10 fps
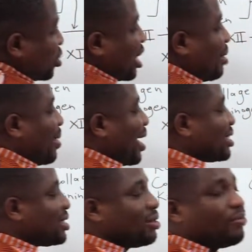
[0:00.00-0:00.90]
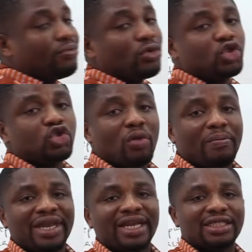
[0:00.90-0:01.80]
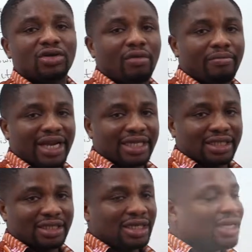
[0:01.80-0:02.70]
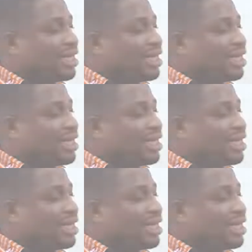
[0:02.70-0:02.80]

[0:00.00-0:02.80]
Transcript: to them as prothrombinase complex.